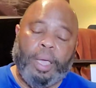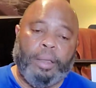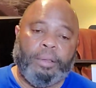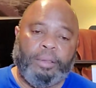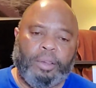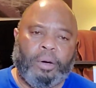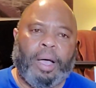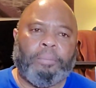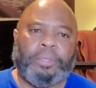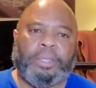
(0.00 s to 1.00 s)
And
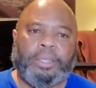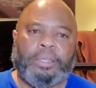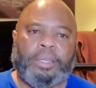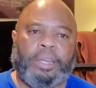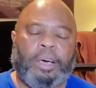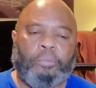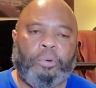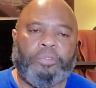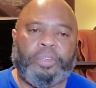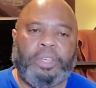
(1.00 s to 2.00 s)
I'm still in love
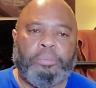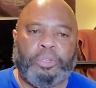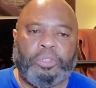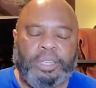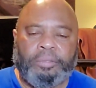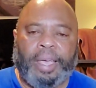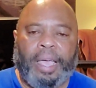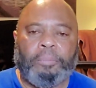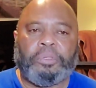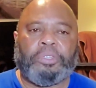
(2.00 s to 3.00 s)
with Emotiva
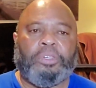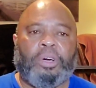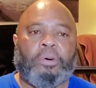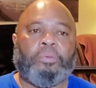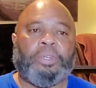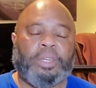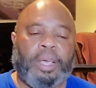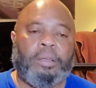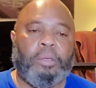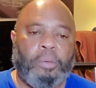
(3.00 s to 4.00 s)
amps,
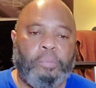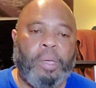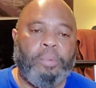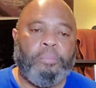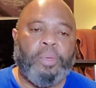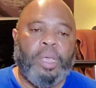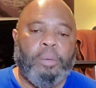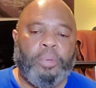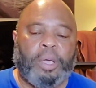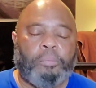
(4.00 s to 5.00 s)
and maybe
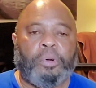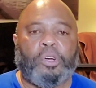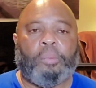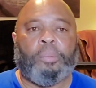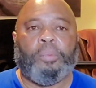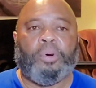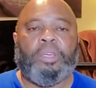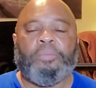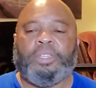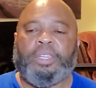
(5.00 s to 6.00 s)
pick up a couple more
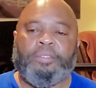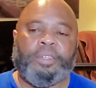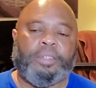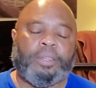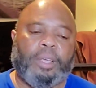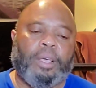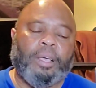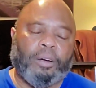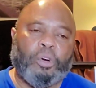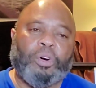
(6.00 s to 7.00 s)
Emotivas.
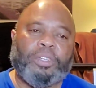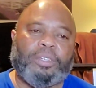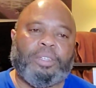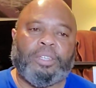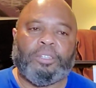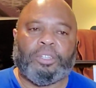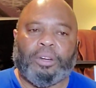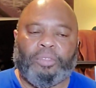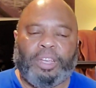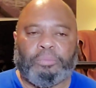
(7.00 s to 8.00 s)
Of course, this is
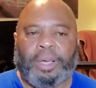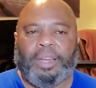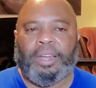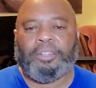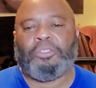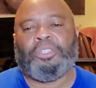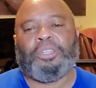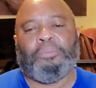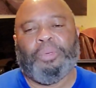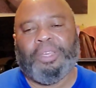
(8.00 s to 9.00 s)
going to raise my
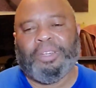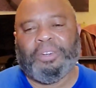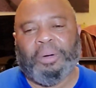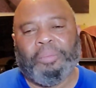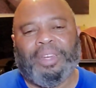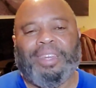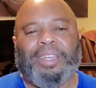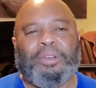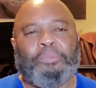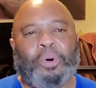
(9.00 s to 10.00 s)
electricity bill. I'm going to
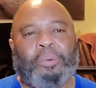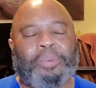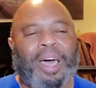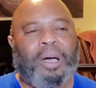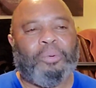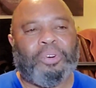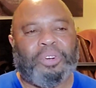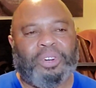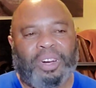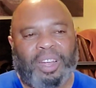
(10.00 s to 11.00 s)
need more
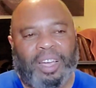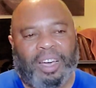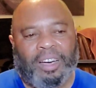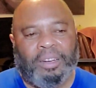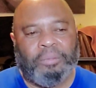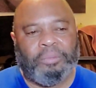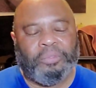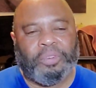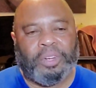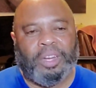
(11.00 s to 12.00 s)
power.
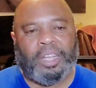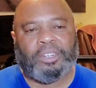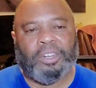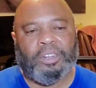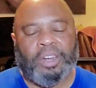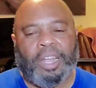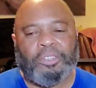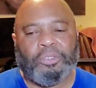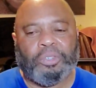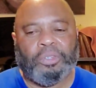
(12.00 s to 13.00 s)
For the
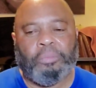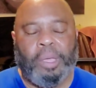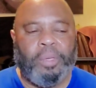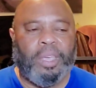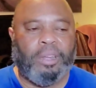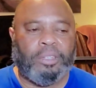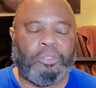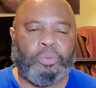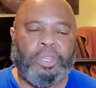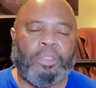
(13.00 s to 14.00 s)
electrical, maybe get a
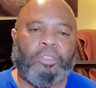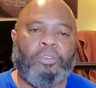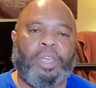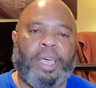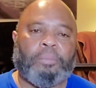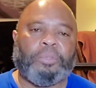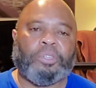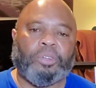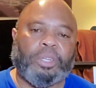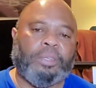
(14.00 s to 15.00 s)
20 or 30 amp
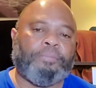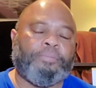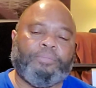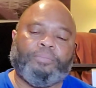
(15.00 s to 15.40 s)
circuit.